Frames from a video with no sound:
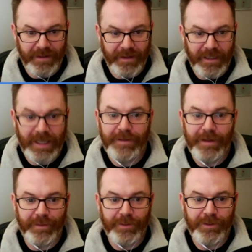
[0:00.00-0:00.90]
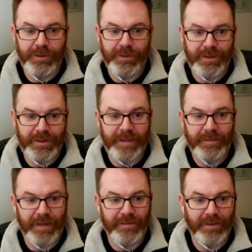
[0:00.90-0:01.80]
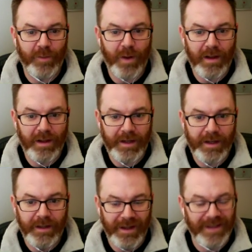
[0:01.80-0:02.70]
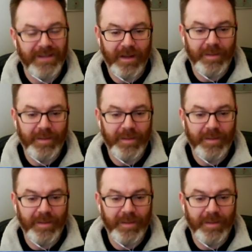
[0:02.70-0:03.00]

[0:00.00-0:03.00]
even if you choose the same level of quality, it's going to be a